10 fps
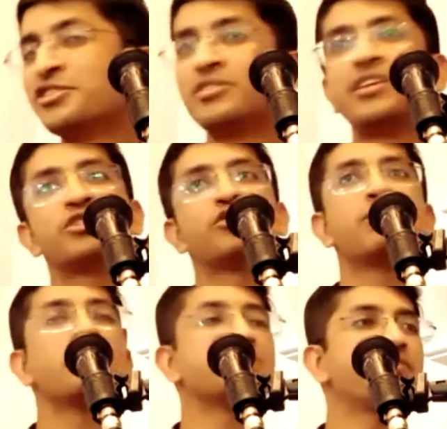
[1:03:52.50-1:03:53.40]
So these
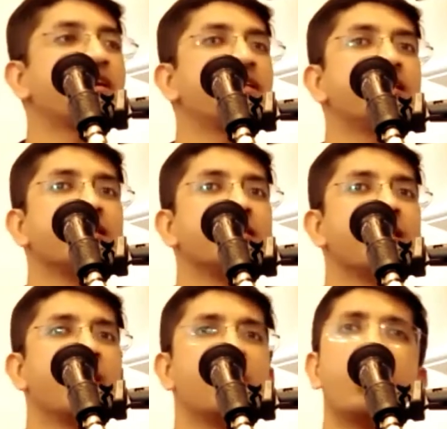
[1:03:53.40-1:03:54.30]
two boys fell ill.
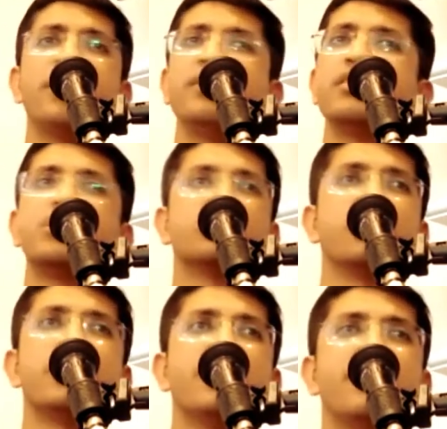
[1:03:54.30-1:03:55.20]
And 1 year it was
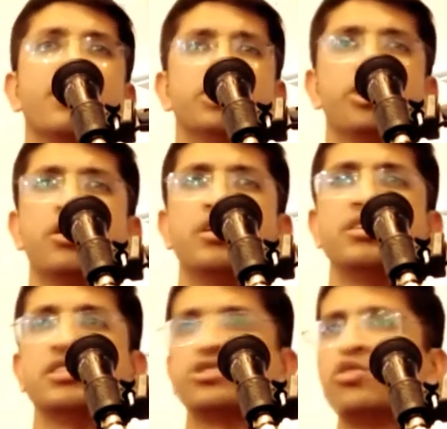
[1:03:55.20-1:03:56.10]
very difficult,
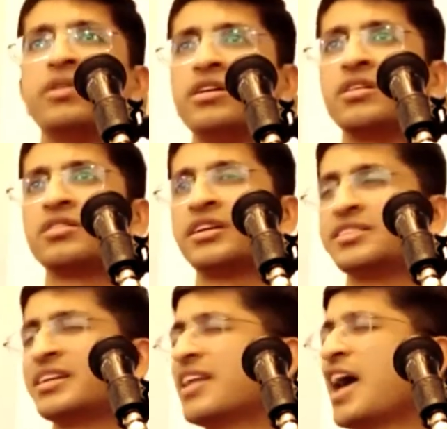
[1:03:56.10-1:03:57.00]
jaundice and so many other
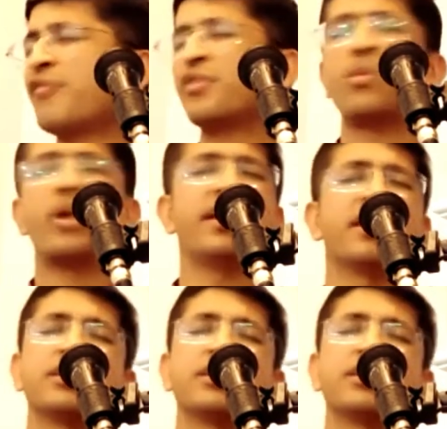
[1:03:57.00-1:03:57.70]
things. And after 1 year